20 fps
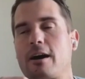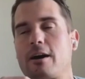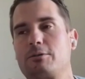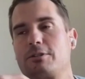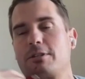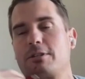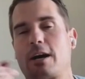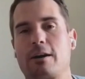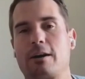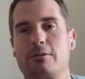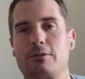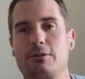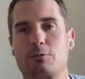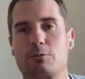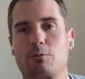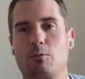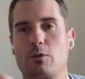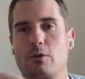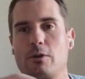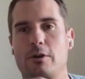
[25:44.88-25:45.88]
was tired
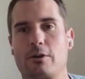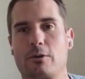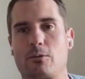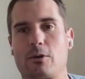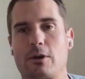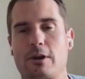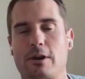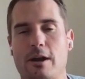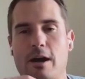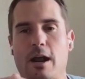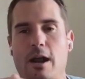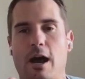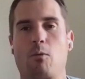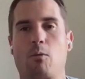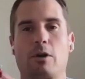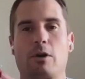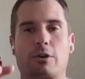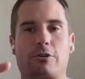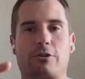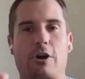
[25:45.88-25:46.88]
this morning or whatnot, I
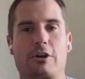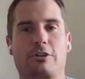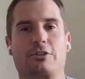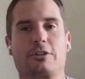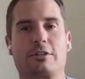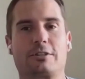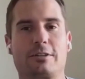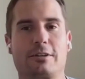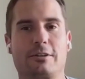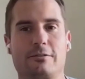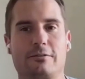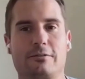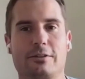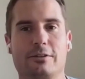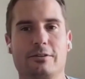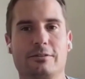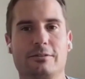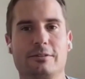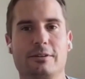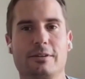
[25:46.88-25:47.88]
want to crush this interview,
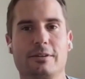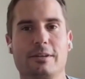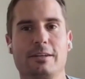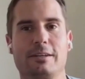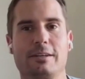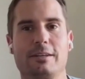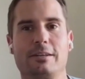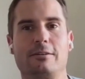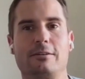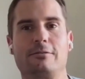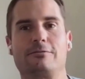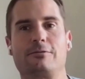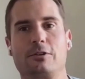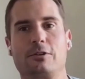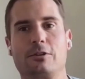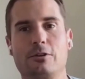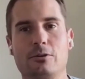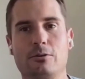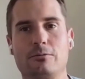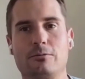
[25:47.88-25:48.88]
you know, for
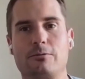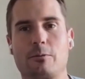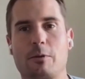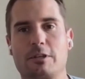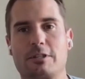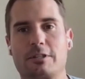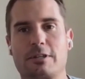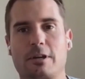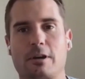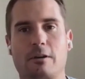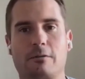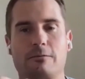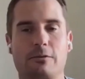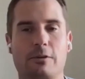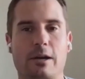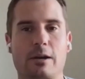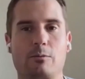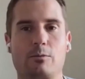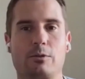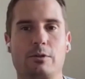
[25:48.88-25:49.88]
you, for myself, for
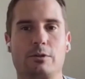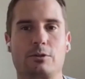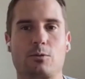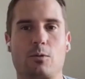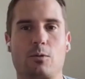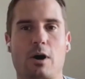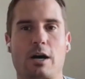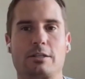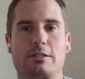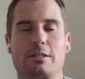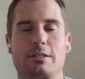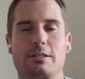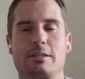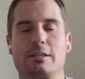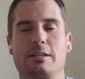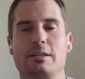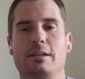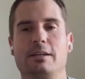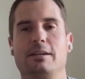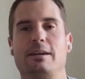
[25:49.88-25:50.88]
anyone that's watching.
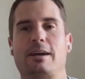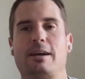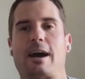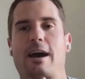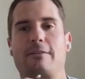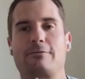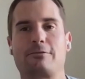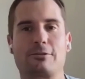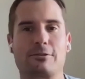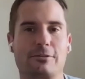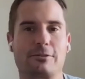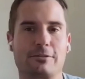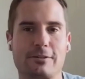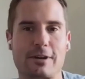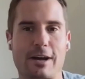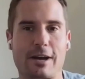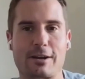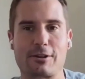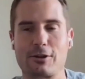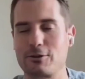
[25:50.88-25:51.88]
After
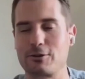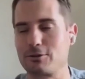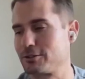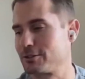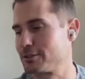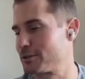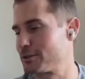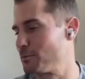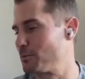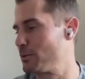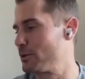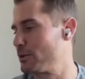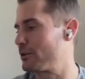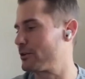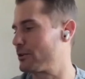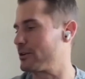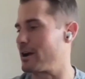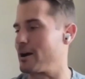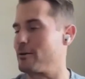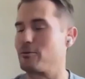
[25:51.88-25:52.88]
I close the
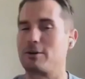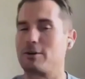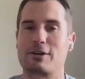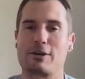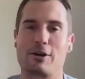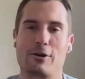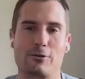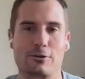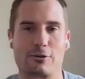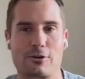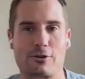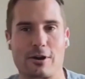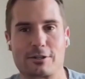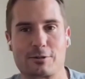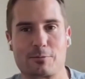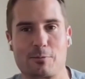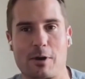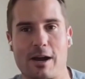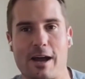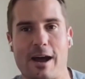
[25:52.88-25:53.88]
computer, I want to go and
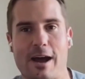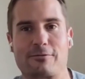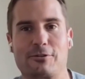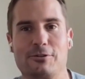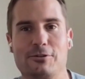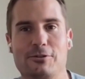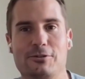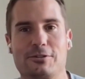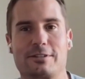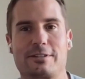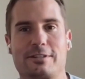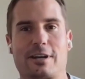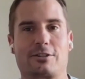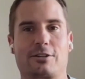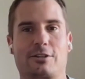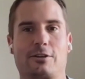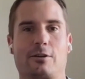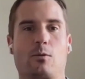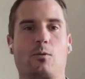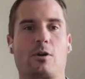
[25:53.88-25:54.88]
crush my afternoon
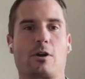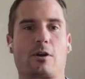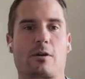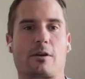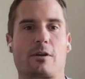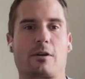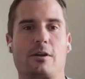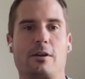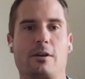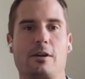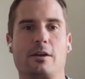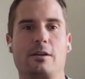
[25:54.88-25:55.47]
session at work,